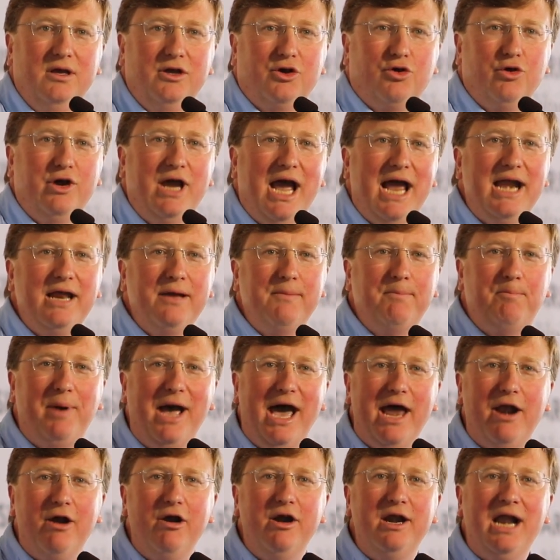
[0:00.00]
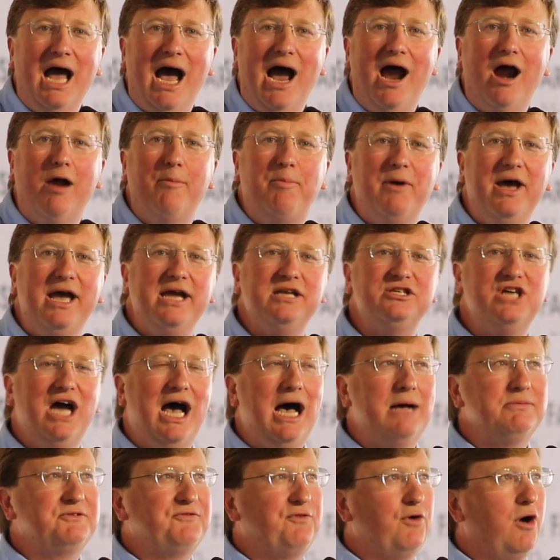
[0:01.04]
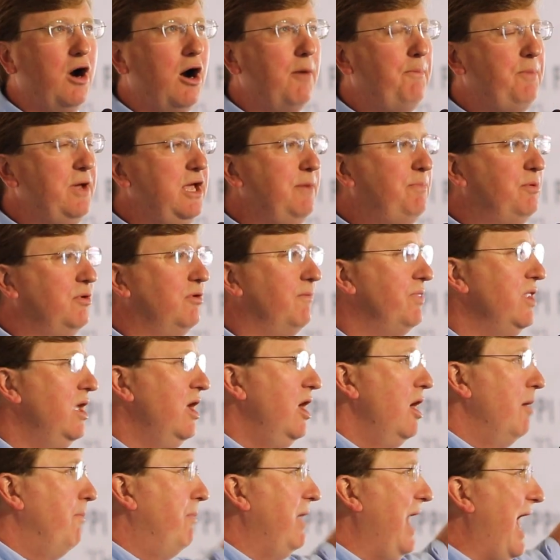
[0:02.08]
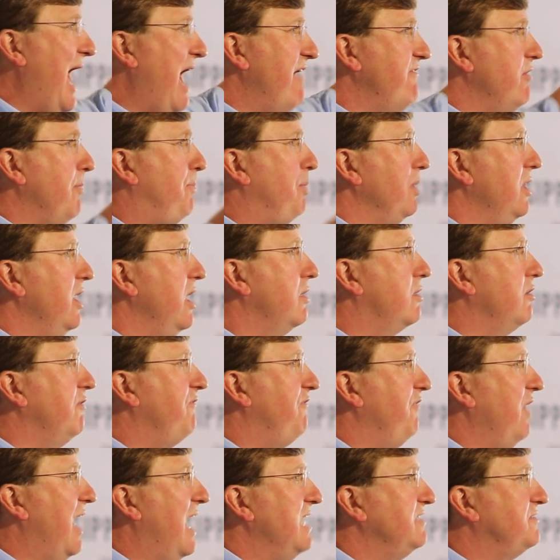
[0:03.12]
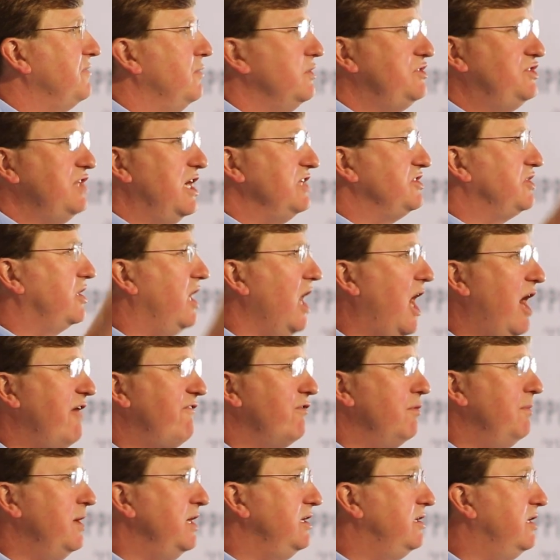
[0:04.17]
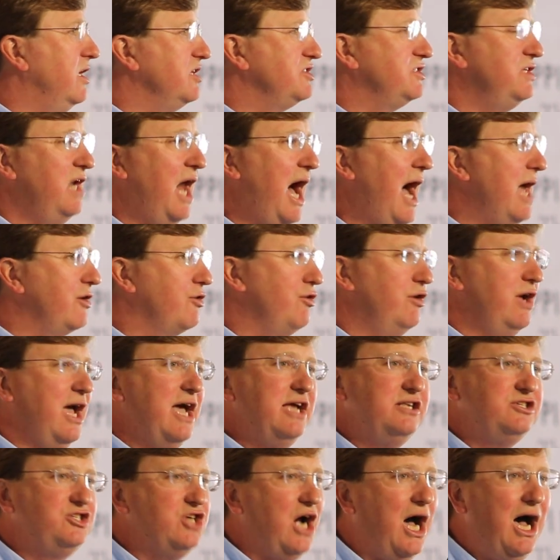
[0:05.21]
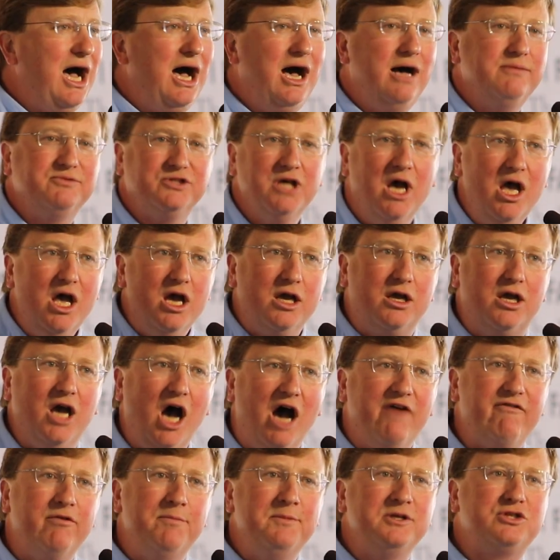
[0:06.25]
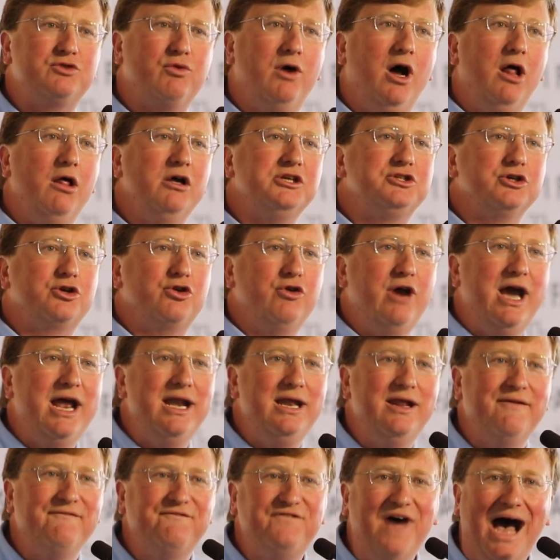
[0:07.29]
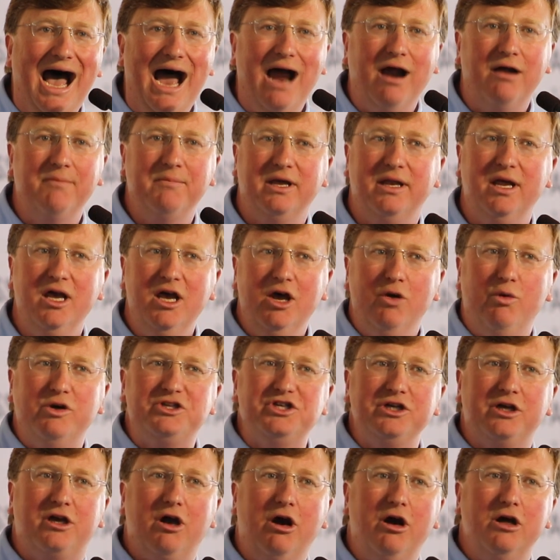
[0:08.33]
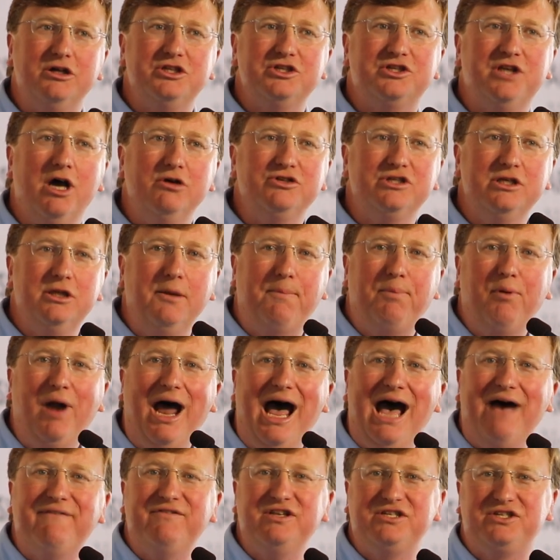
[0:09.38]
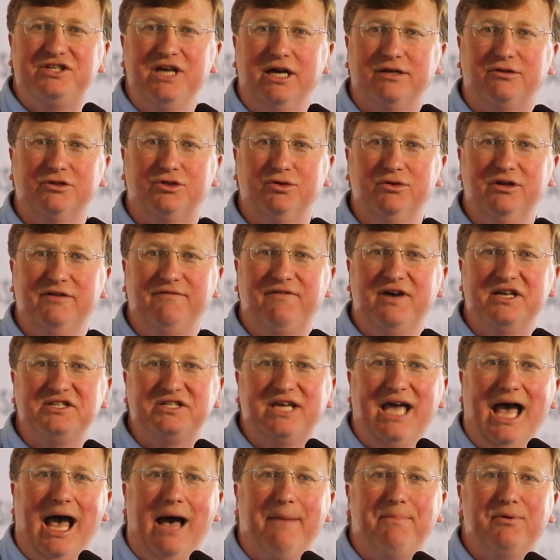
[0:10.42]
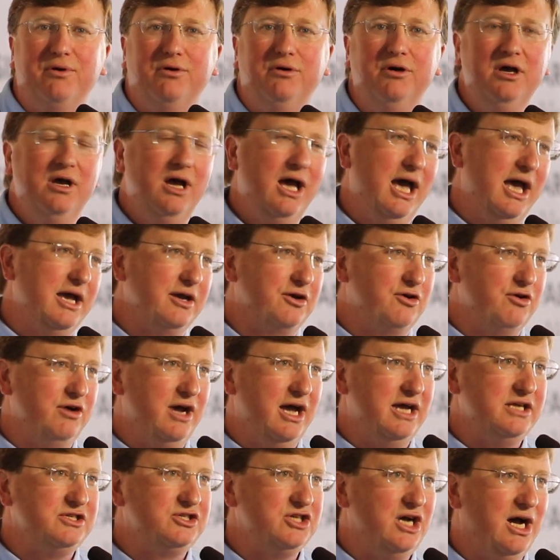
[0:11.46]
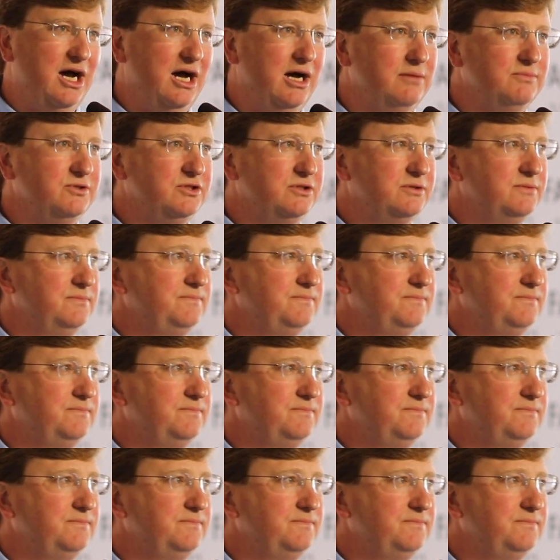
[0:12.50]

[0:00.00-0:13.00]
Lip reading: Creating better and higher paying jobs for our people. But I have a political philosophy which says government does not create jobs. Government's role is to create an environment which encourages those in the private sector to invest capital and create jobs.